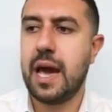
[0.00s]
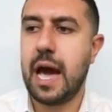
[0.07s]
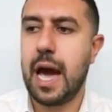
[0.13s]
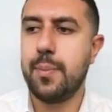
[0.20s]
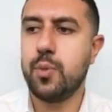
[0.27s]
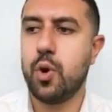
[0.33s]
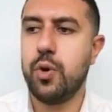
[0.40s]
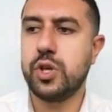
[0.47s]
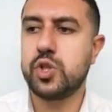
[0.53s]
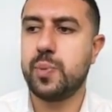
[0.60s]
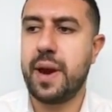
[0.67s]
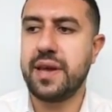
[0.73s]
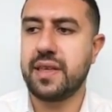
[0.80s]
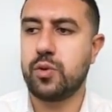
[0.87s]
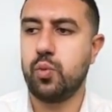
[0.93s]
I'm going to
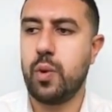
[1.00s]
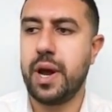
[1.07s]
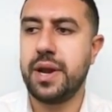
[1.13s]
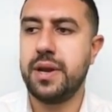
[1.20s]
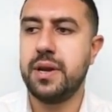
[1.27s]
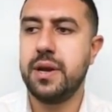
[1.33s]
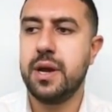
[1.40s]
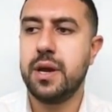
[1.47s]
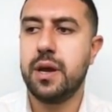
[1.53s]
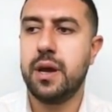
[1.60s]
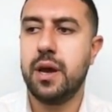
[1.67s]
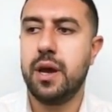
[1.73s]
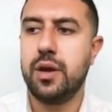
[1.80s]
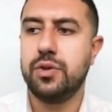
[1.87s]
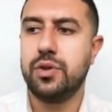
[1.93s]
buy it at
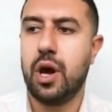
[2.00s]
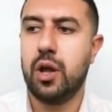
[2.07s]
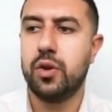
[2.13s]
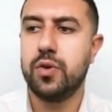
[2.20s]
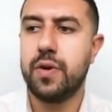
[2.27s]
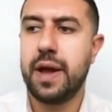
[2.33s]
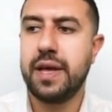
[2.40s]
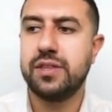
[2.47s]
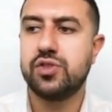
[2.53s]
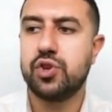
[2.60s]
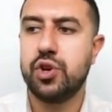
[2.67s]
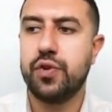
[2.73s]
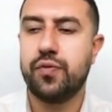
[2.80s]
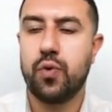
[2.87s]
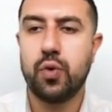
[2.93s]

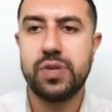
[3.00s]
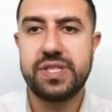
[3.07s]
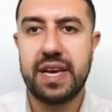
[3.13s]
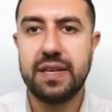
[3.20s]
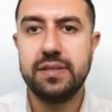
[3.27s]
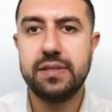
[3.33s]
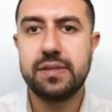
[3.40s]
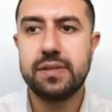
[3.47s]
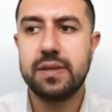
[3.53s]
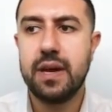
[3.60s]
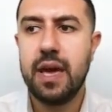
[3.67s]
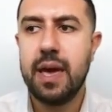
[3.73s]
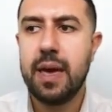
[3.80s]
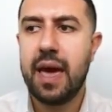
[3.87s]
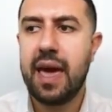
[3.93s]
$1.34
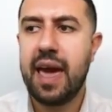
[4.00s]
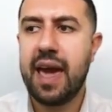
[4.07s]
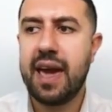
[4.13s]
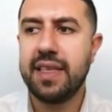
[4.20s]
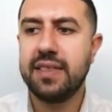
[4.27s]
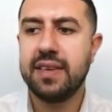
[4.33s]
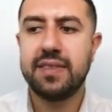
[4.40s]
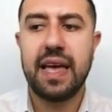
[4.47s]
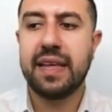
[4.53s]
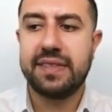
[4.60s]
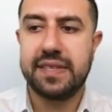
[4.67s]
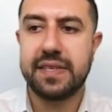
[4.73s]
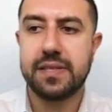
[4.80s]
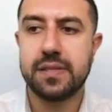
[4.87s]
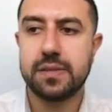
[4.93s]
and
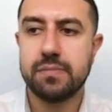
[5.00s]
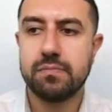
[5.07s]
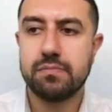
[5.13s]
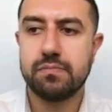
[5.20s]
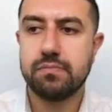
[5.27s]
that's it.